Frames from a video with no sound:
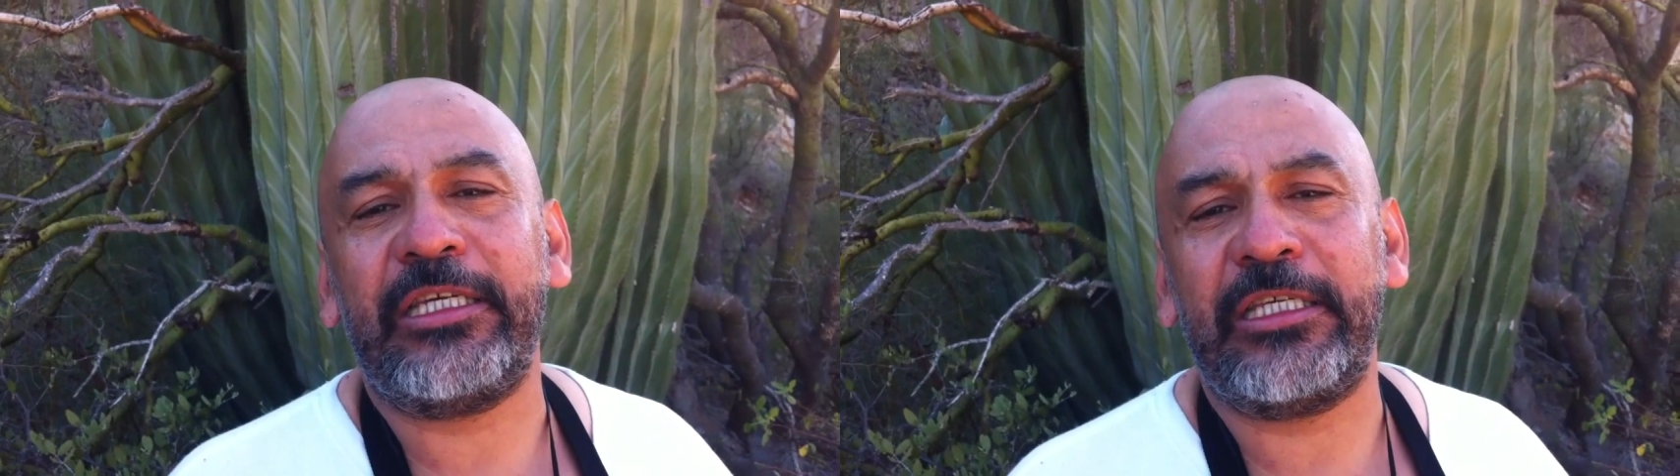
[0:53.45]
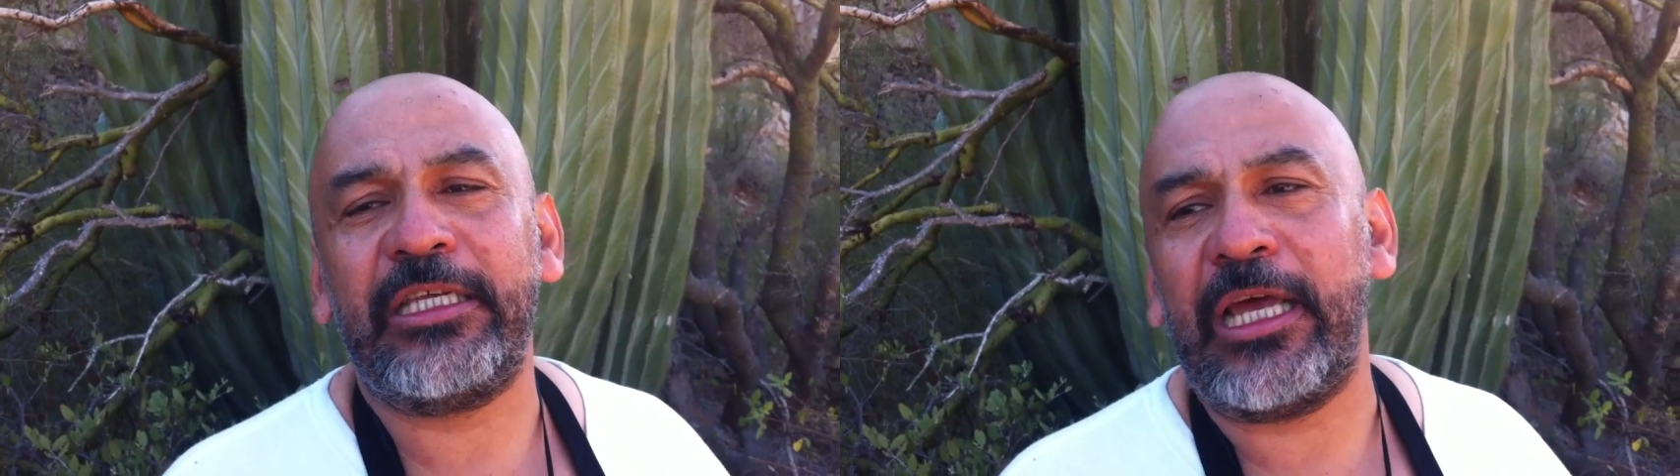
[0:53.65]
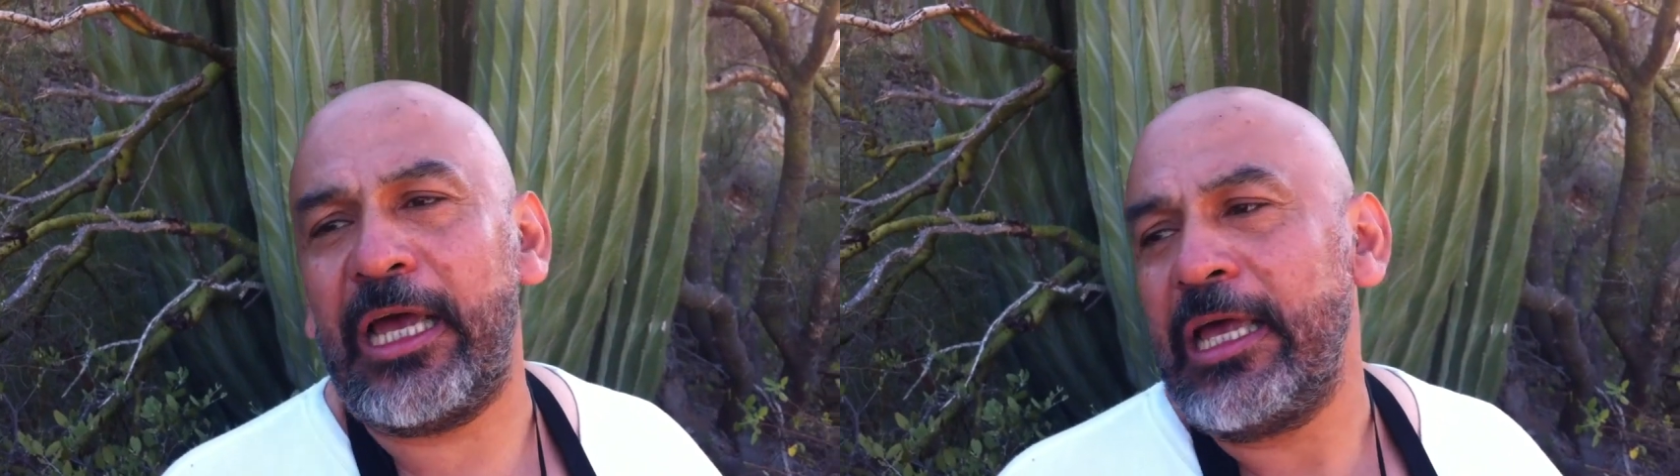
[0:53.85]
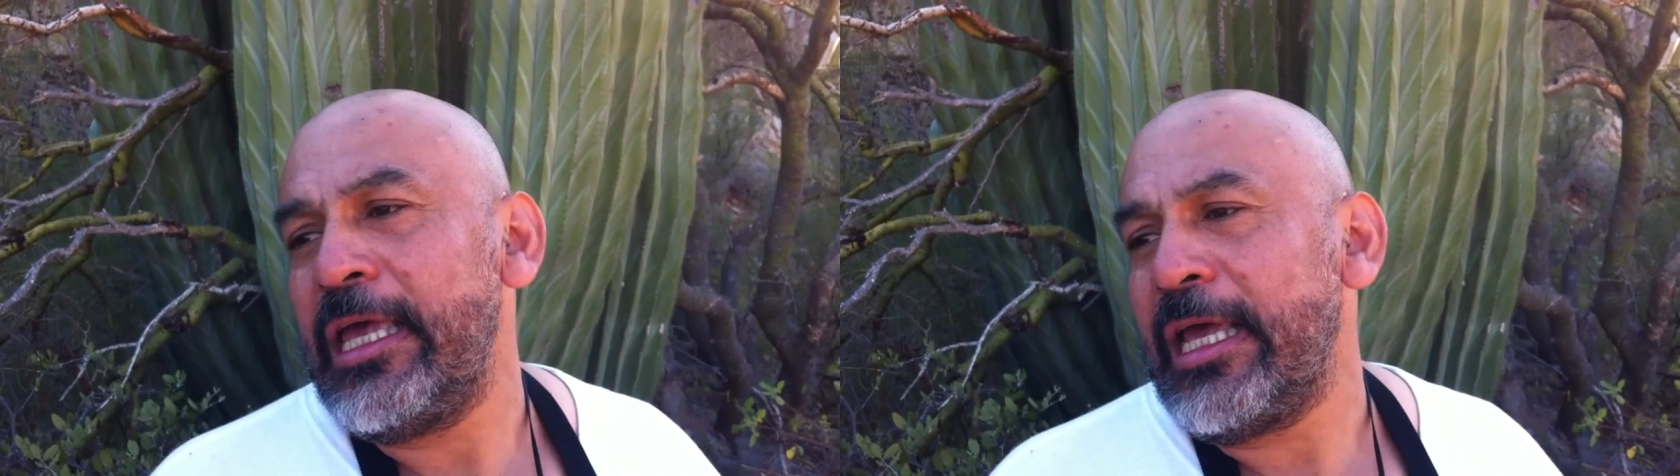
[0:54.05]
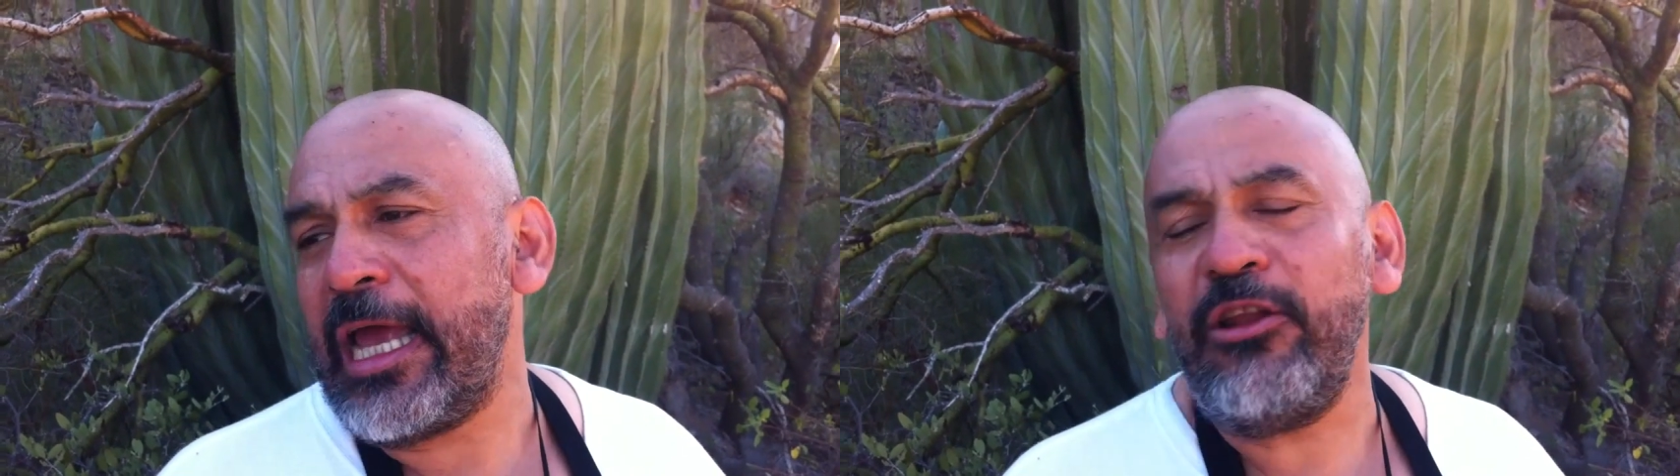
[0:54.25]
is a
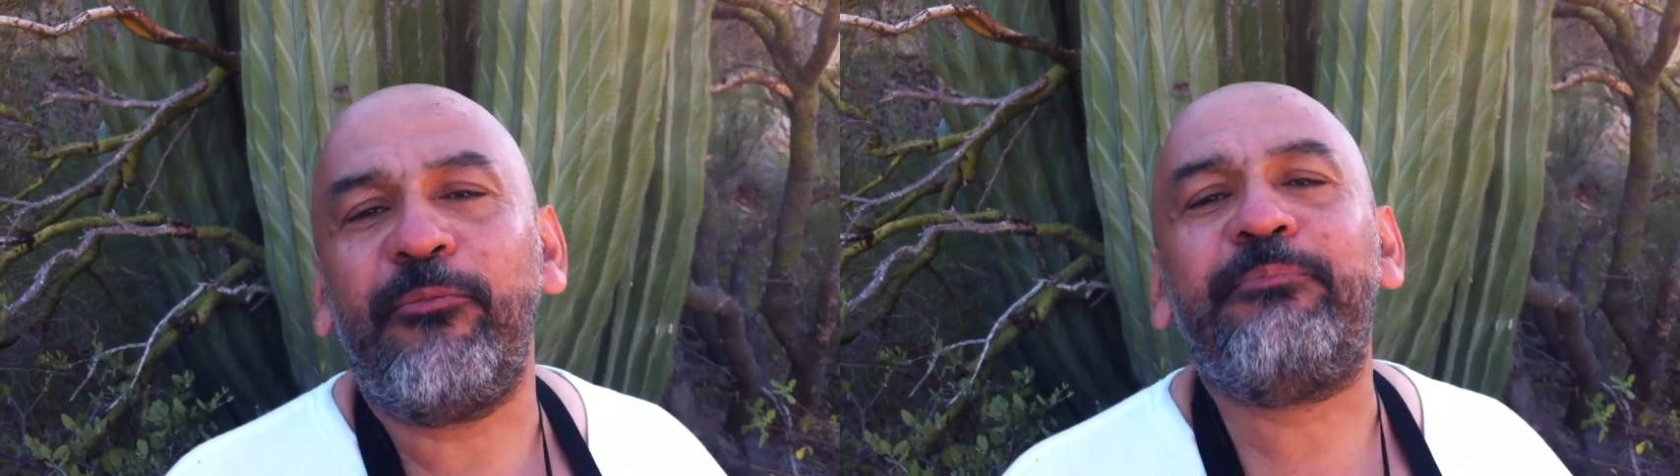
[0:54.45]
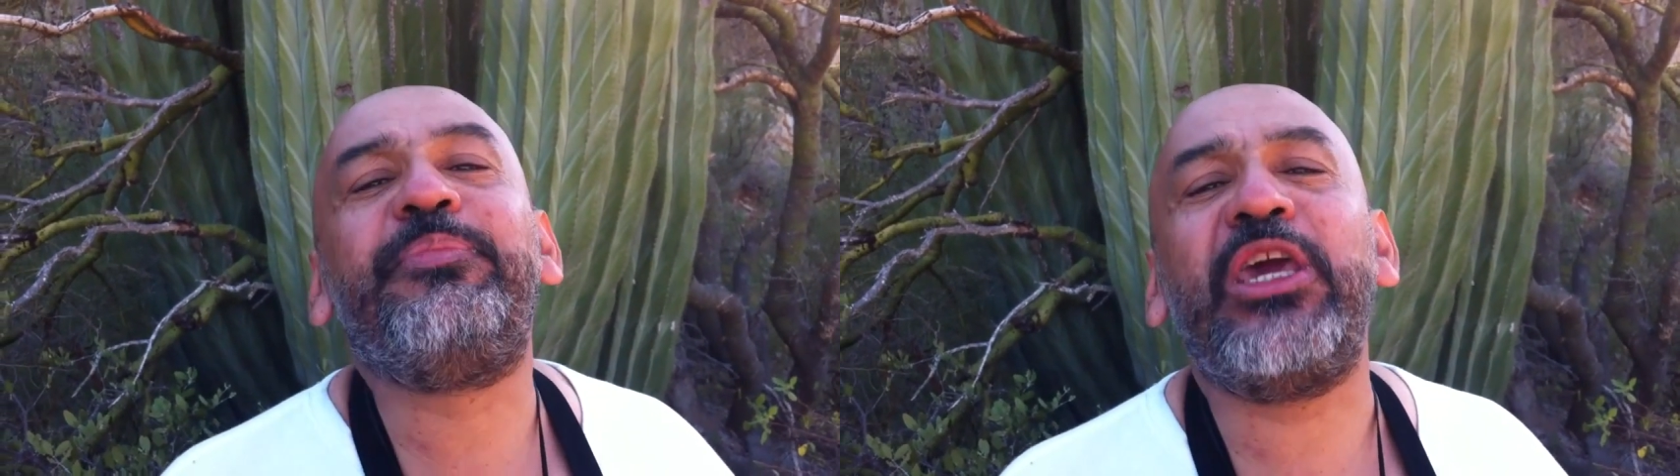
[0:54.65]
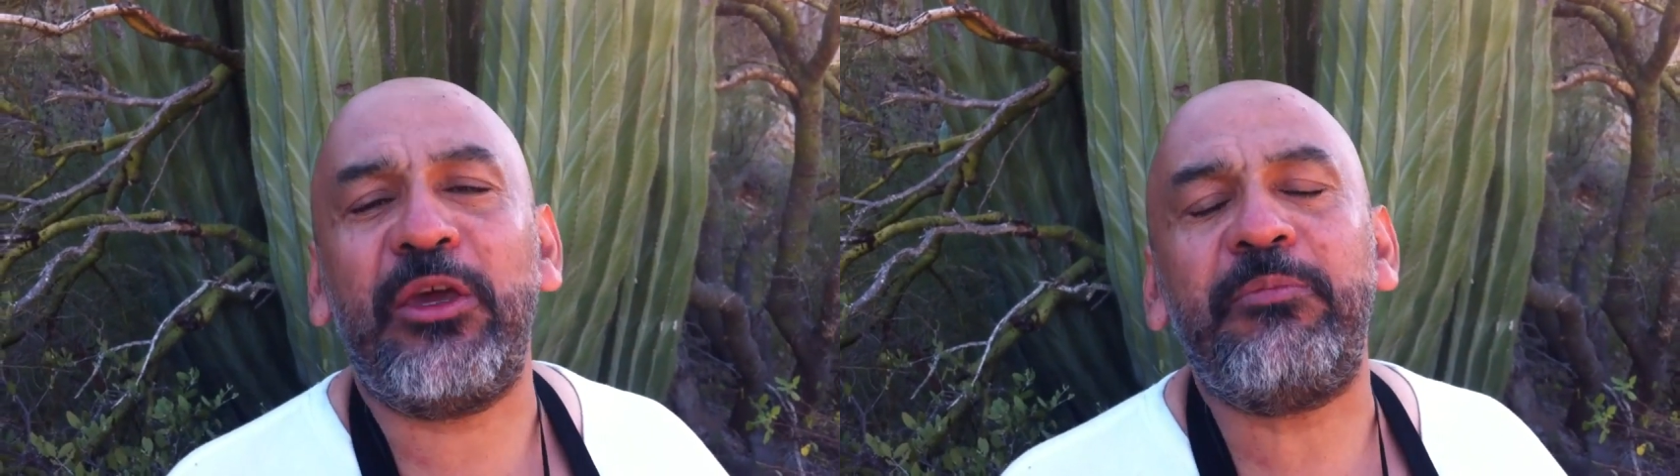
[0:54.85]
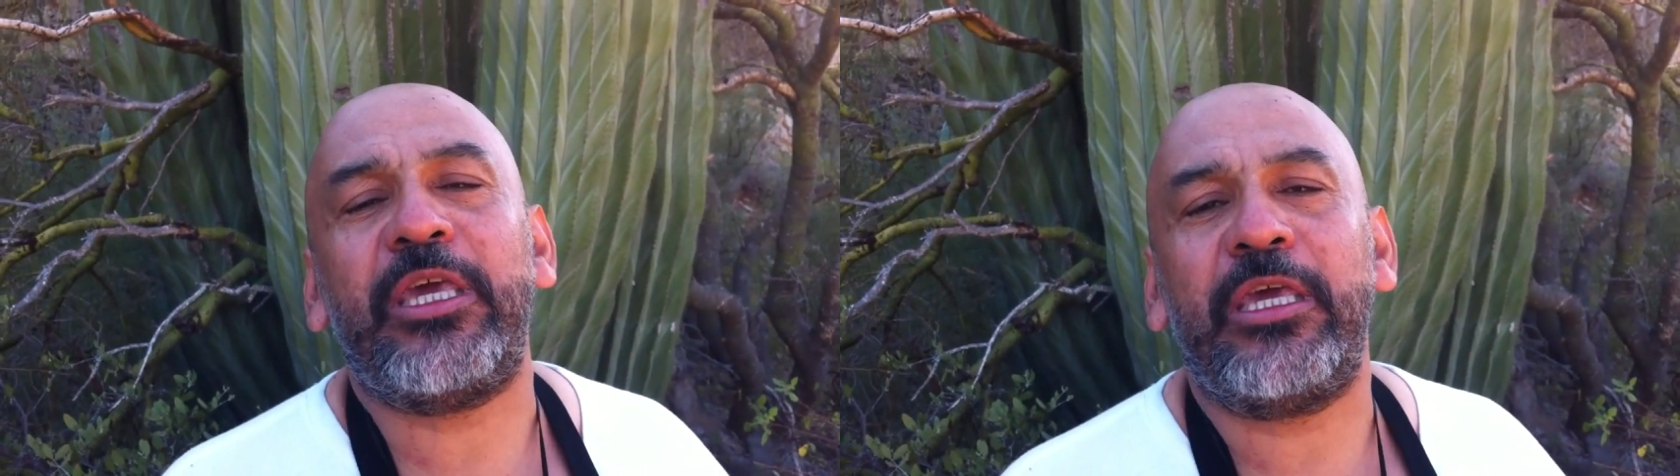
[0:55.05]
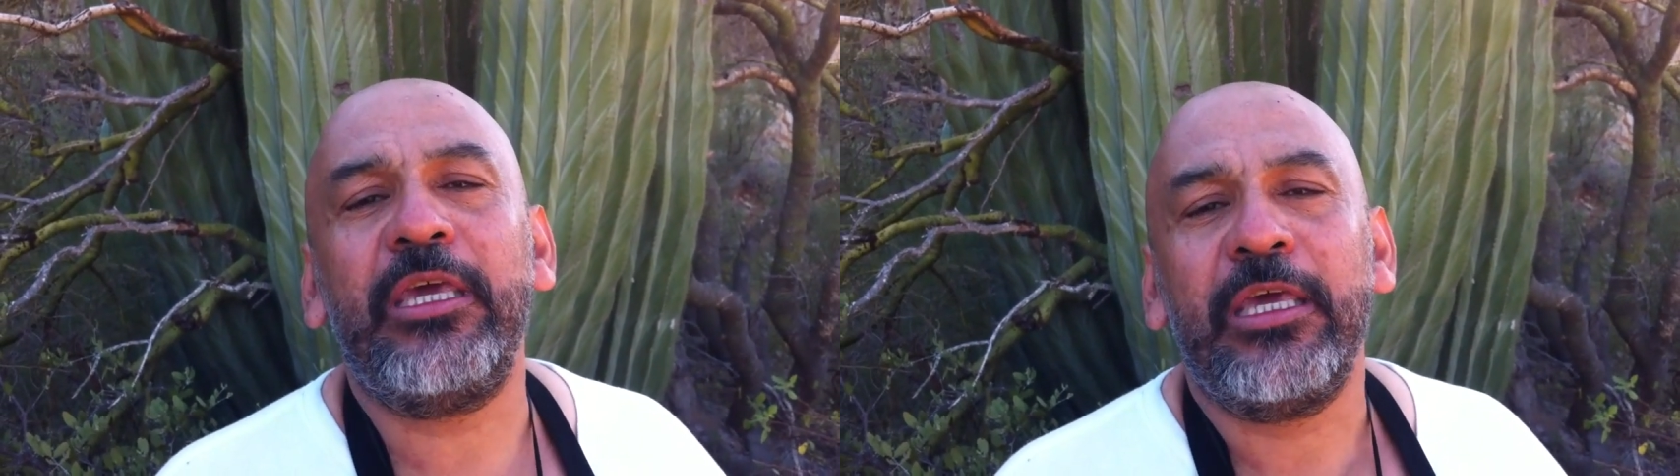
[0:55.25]
kind of
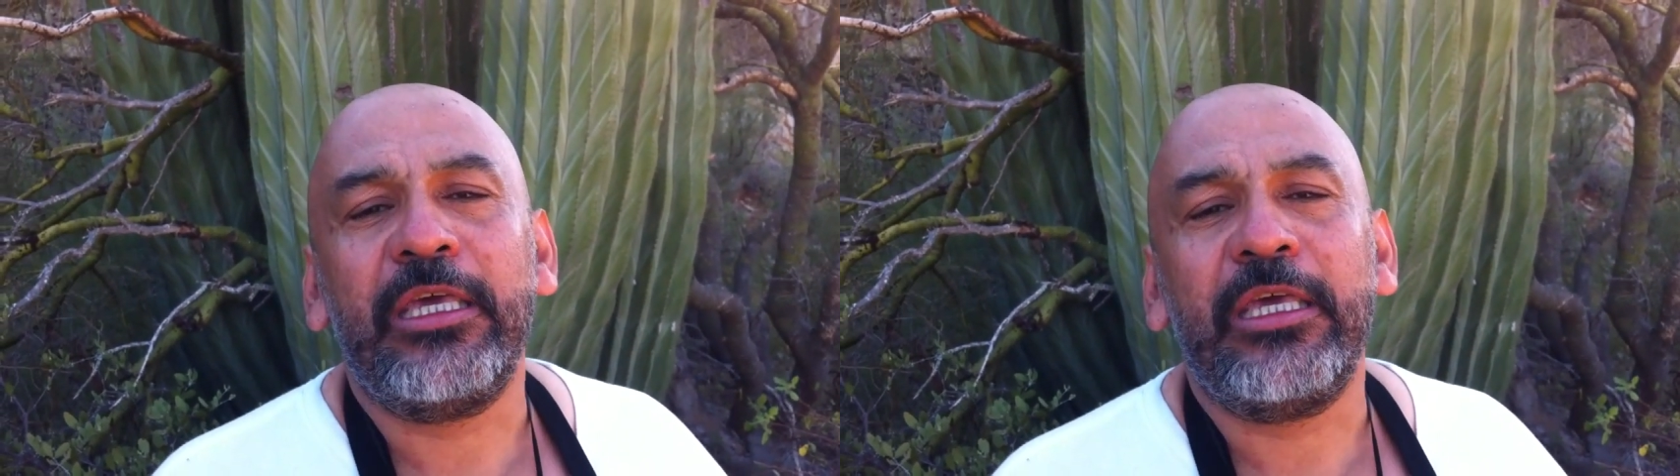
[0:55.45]
pygmy